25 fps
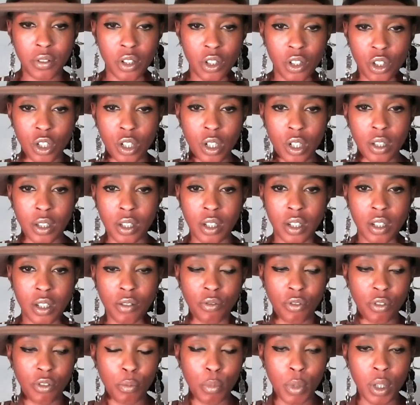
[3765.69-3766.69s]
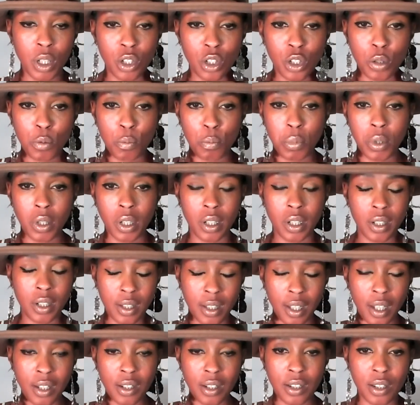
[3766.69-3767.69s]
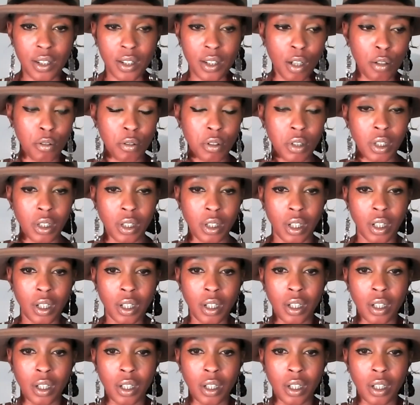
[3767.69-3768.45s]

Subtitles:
to share this information, but it's necessary.